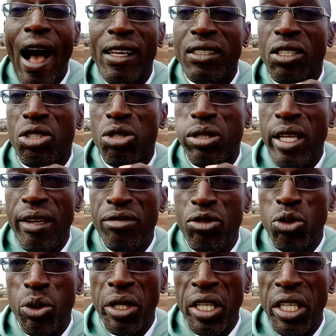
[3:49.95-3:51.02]
as a slave
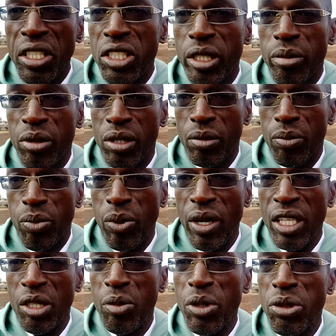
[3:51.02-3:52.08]
to Egypt.
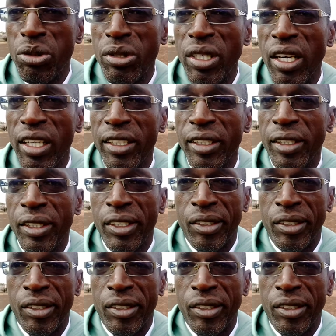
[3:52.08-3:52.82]
Praise be to God